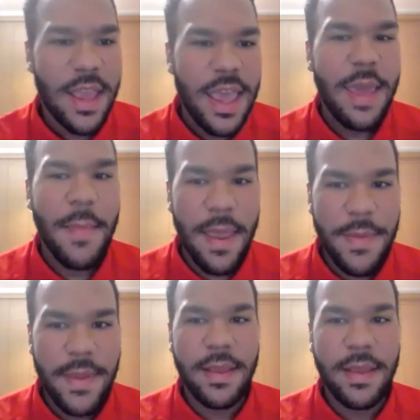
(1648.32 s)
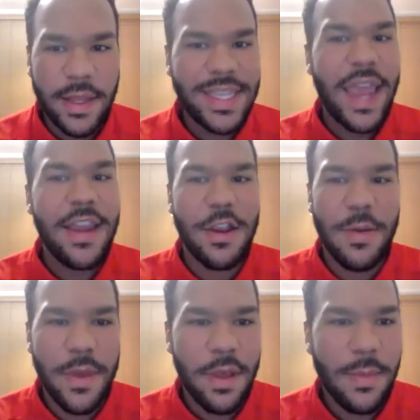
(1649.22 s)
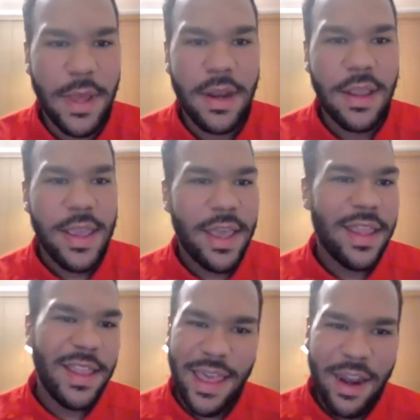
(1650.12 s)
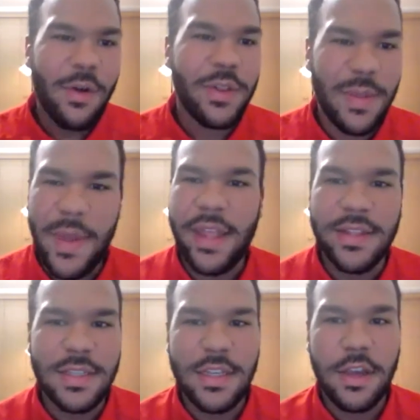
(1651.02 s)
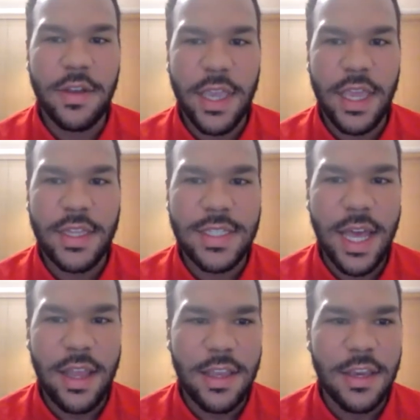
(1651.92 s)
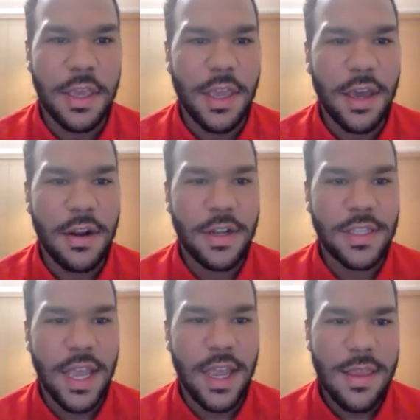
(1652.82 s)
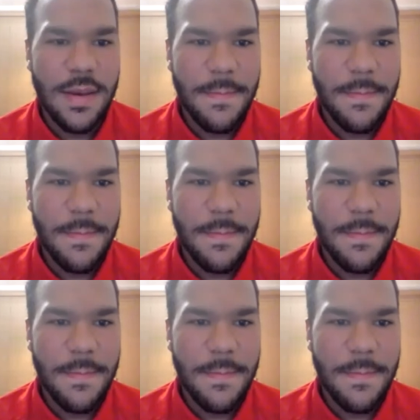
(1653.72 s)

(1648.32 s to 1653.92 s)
It may be a 10-year bill, but that all depends. Again, it's not a cookie cutter design there.